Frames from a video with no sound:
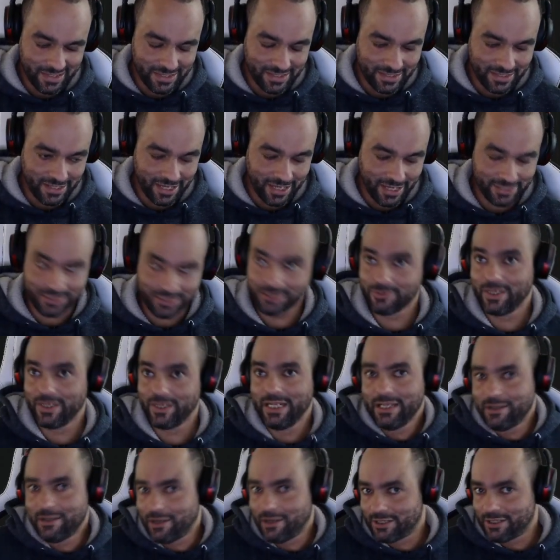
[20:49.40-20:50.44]
doesn't really
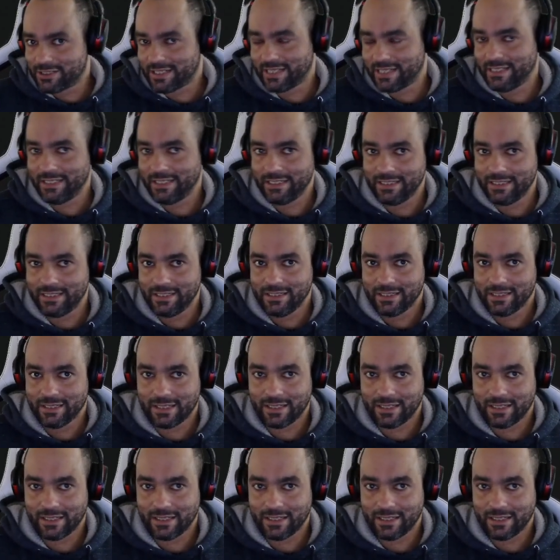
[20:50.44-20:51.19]
cost any